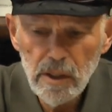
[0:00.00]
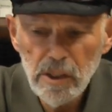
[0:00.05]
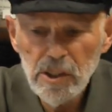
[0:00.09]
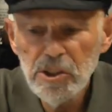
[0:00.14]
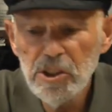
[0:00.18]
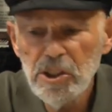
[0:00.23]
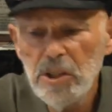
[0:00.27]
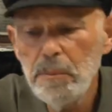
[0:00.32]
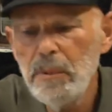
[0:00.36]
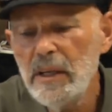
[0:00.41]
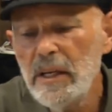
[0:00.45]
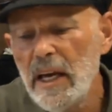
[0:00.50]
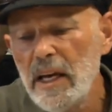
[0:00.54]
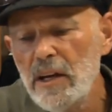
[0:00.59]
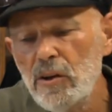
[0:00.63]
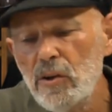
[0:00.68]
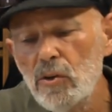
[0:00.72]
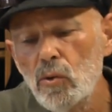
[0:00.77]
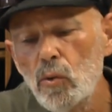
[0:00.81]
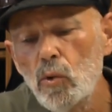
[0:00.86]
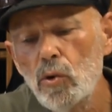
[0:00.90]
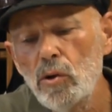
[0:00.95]
She began
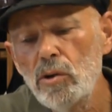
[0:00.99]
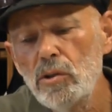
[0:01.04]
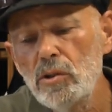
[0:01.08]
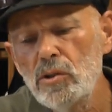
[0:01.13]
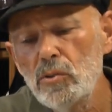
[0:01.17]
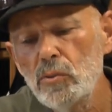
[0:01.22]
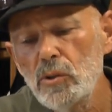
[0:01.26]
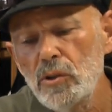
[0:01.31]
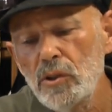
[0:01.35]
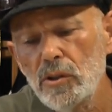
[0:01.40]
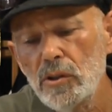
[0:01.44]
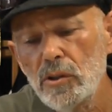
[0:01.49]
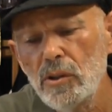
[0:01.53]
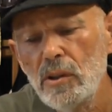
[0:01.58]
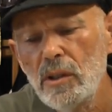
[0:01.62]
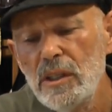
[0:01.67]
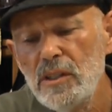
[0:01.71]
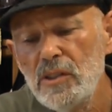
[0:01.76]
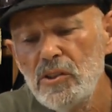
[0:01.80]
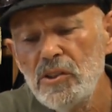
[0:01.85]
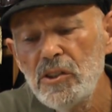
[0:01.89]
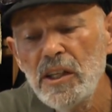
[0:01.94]
her words with her
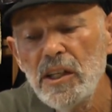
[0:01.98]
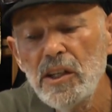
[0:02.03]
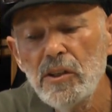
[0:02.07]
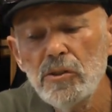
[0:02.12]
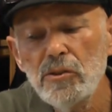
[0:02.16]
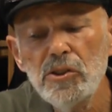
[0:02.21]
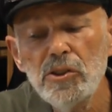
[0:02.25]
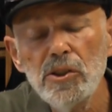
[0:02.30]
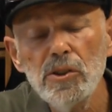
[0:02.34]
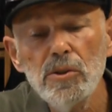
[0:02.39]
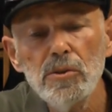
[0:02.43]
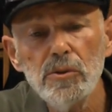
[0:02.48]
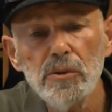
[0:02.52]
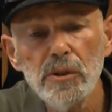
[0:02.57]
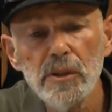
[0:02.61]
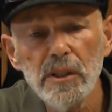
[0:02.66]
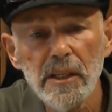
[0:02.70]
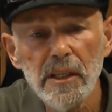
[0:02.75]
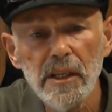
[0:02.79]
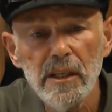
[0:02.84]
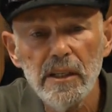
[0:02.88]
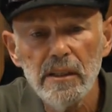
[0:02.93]
seeing her children
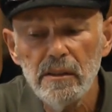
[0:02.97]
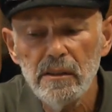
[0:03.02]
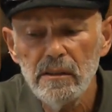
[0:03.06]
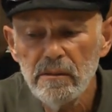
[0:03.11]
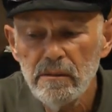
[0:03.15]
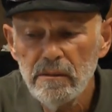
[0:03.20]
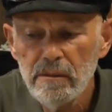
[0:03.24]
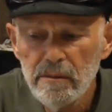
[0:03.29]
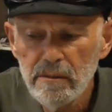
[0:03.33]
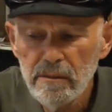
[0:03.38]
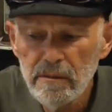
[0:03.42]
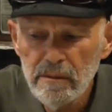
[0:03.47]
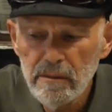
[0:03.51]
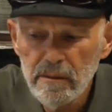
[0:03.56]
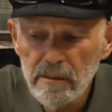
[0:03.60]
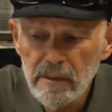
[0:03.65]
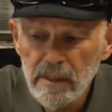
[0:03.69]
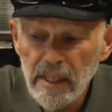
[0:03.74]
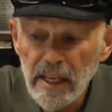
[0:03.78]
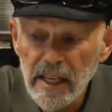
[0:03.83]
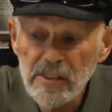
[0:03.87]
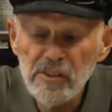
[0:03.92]
again,
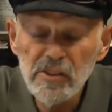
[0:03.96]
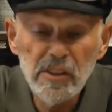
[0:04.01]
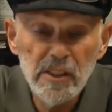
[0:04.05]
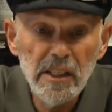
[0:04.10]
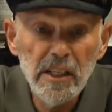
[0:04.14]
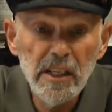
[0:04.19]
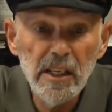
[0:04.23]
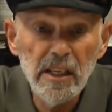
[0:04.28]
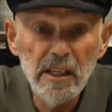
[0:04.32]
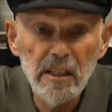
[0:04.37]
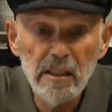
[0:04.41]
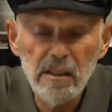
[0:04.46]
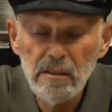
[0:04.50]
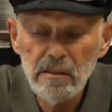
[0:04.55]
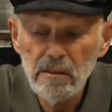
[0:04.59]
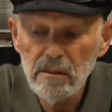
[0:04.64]
as did he.